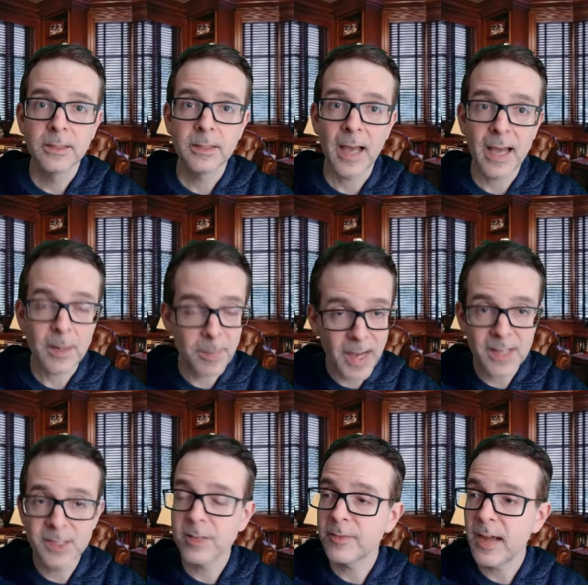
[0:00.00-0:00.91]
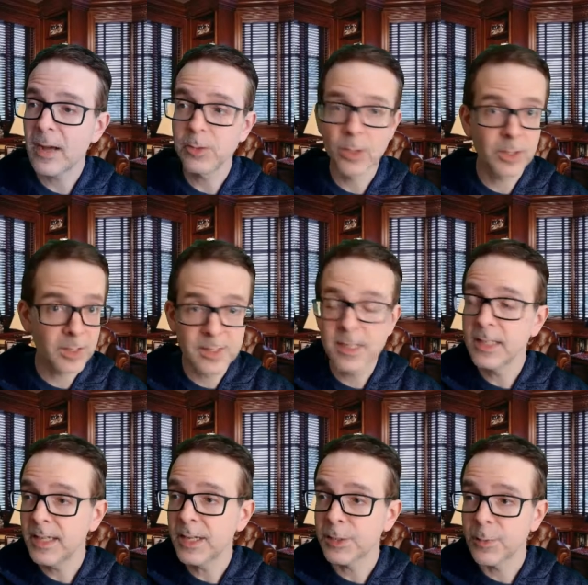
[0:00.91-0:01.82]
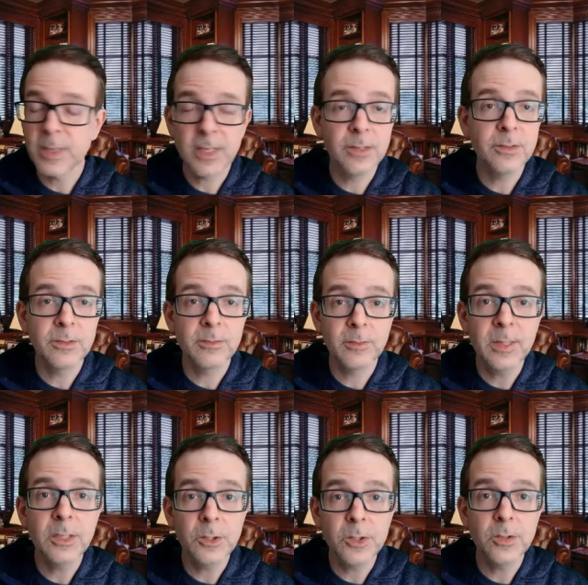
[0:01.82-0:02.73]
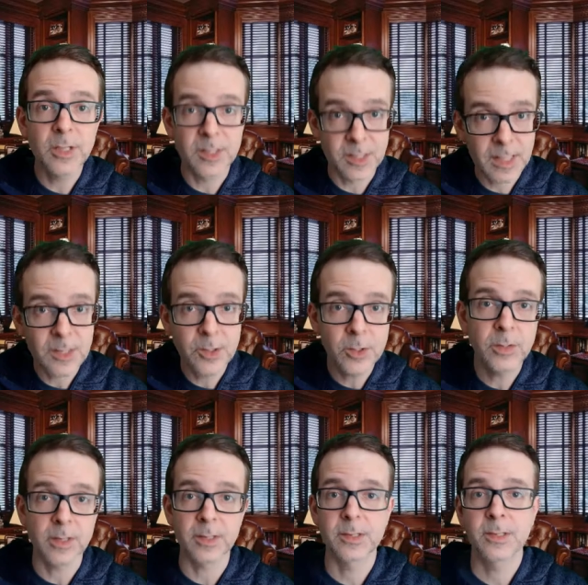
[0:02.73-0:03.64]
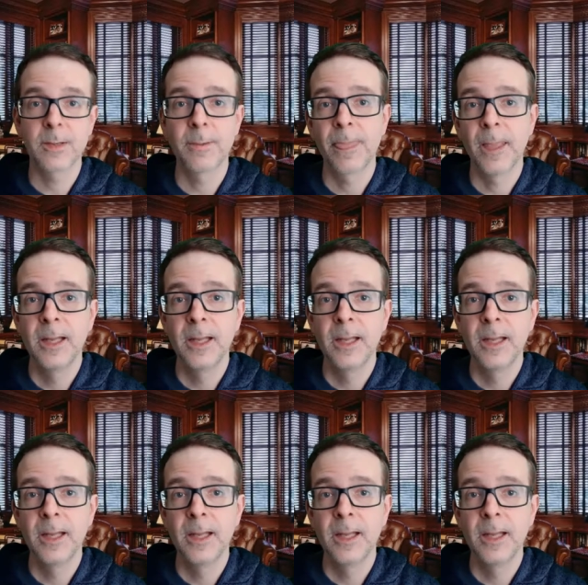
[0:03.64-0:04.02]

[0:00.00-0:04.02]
had a positive outlook and said, "Yes, we can we can do this. Let's do this."